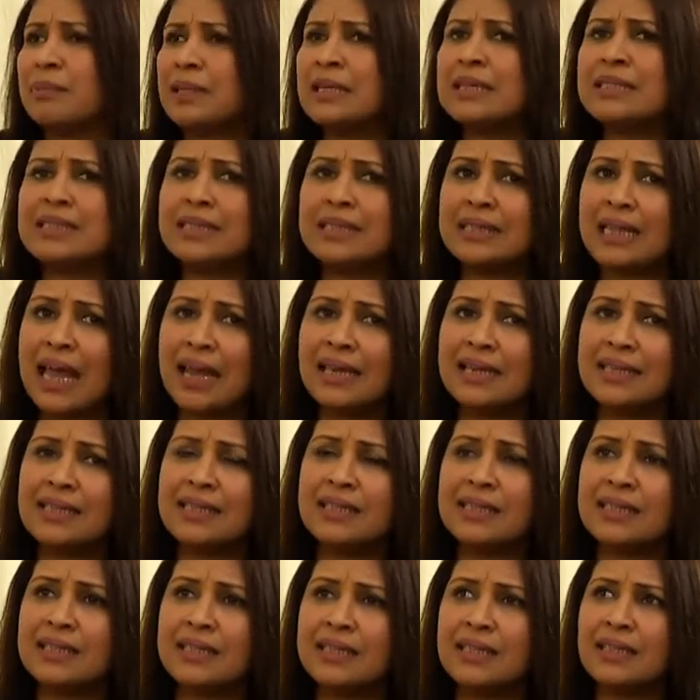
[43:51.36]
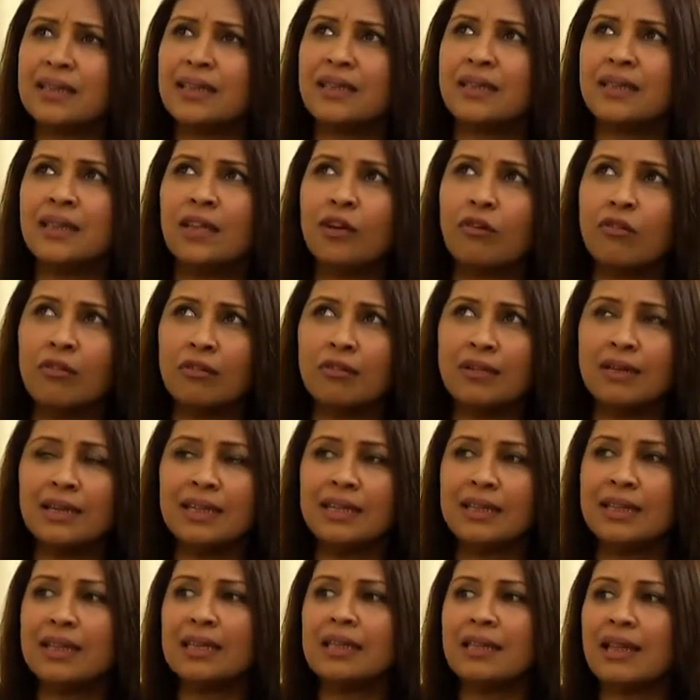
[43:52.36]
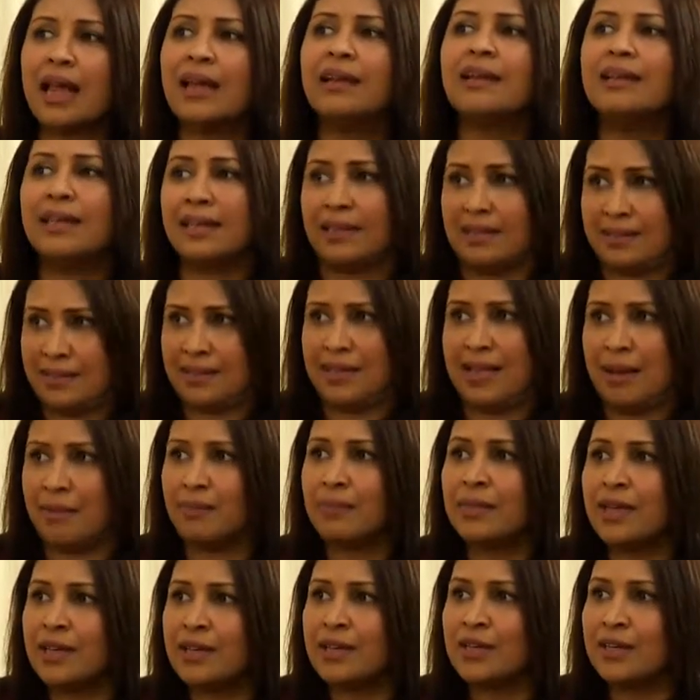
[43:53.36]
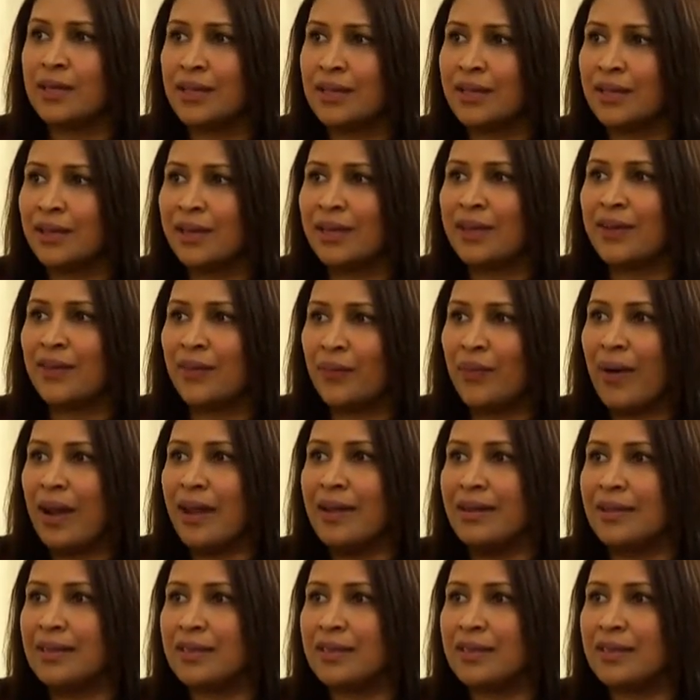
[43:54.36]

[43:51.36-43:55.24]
because that is the only thing that ticks them, right?